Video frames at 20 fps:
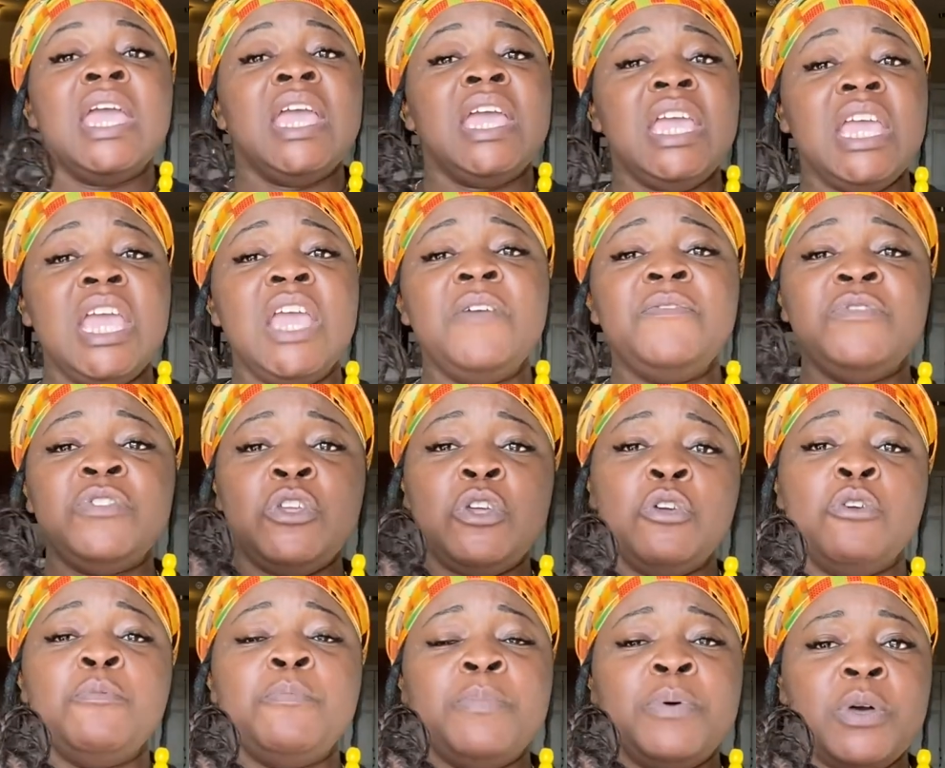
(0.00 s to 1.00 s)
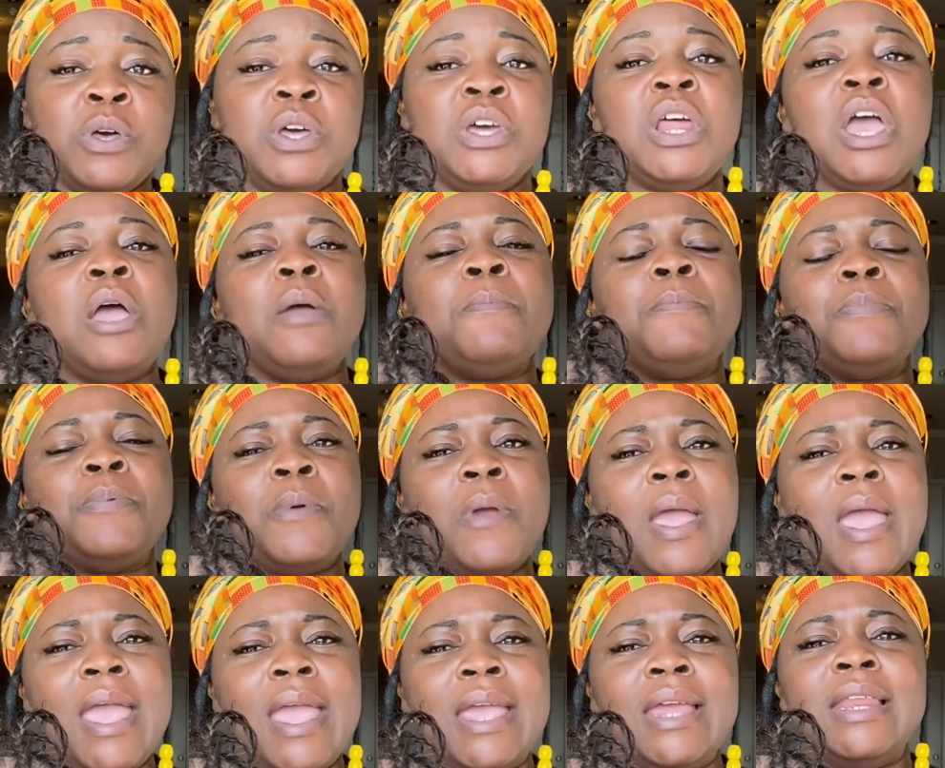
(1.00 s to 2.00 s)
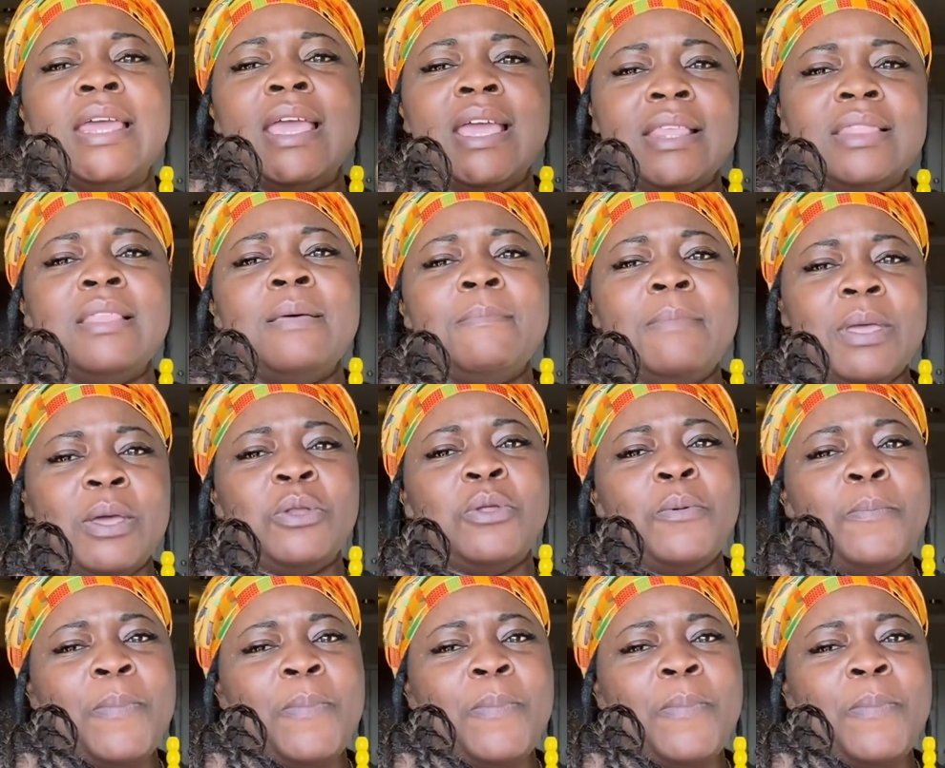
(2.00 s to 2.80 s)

if you put a braid in the middle